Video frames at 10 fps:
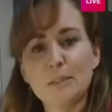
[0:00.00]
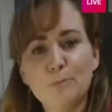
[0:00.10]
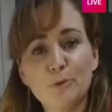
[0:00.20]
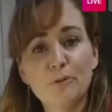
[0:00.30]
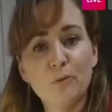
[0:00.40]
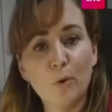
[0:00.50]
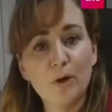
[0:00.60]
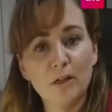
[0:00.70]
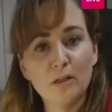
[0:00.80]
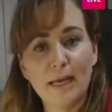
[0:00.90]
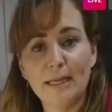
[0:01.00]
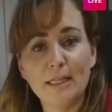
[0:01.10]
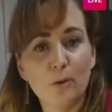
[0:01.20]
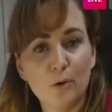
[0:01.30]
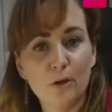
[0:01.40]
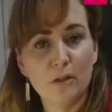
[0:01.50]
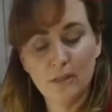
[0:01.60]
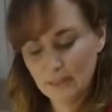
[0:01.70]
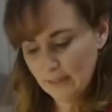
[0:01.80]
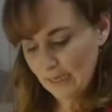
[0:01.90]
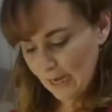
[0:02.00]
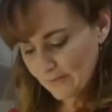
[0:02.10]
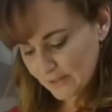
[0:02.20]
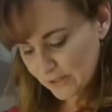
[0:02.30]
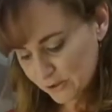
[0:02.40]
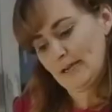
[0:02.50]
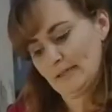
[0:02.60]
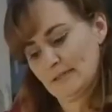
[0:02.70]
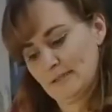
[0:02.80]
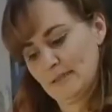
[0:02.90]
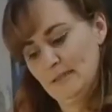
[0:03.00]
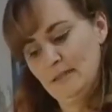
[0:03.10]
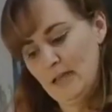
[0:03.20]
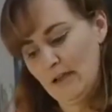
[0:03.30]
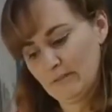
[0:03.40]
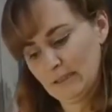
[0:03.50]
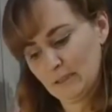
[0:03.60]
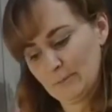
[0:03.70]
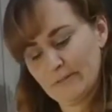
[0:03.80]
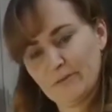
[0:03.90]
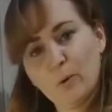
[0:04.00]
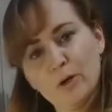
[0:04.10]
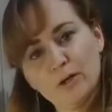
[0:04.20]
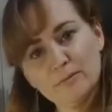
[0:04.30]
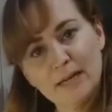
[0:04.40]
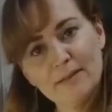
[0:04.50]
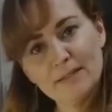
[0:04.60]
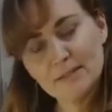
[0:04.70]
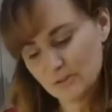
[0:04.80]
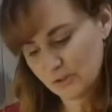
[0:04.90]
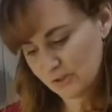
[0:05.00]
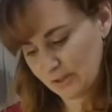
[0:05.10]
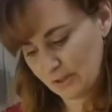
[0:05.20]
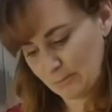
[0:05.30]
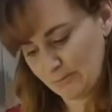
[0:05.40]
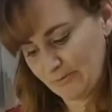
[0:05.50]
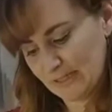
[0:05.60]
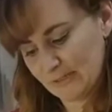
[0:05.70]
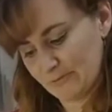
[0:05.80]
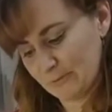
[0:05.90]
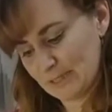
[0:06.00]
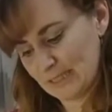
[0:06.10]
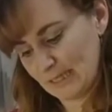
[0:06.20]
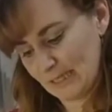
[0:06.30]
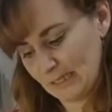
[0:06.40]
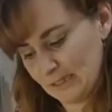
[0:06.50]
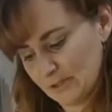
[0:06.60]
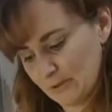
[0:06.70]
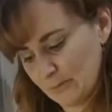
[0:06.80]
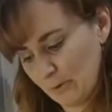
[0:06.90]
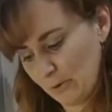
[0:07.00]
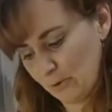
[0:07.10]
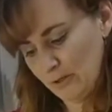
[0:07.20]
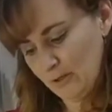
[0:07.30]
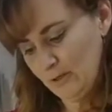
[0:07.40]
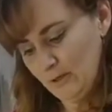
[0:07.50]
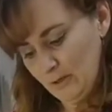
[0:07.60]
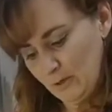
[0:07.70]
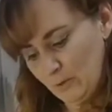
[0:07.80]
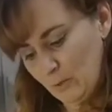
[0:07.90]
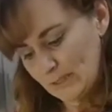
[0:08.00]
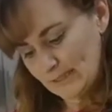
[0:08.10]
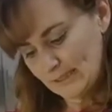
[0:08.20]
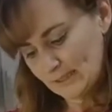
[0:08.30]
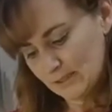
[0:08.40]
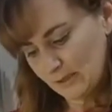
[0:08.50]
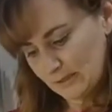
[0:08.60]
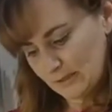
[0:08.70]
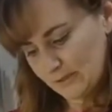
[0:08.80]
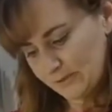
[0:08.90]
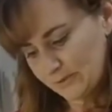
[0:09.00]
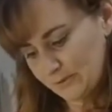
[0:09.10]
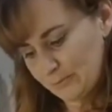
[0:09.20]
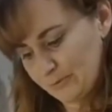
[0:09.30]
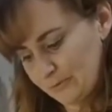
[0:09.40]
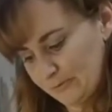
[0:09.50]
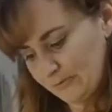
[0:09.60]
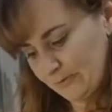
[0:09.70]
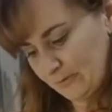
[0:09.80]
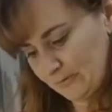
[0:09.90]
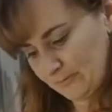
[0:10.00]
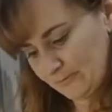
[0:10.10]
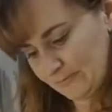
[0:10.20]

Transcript: and move your dough around. Okay, perfect. So if you can see, okay, something like this. My